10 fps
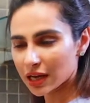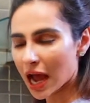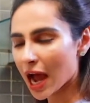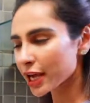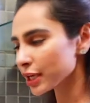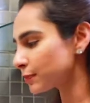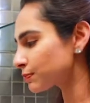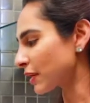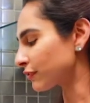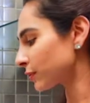I
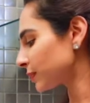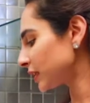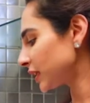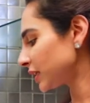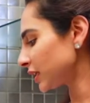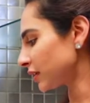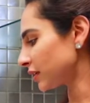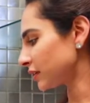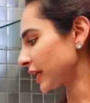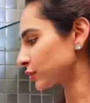preferably
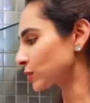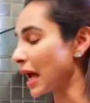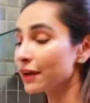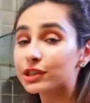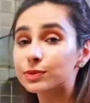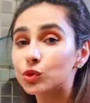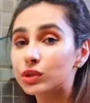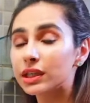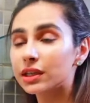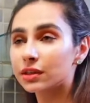like to have a
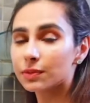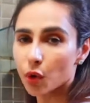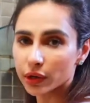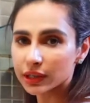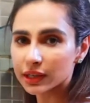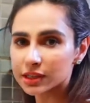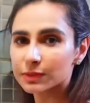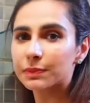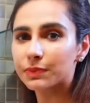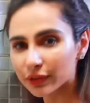smoothie in the morning as
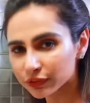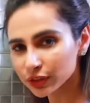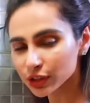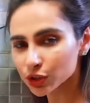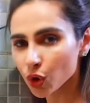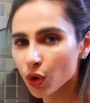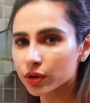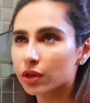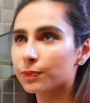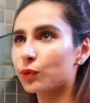my breakfast or
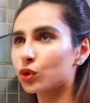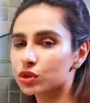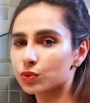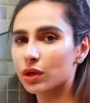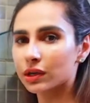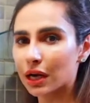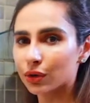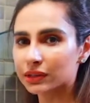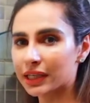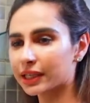a
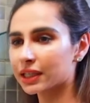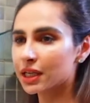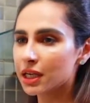post-workout like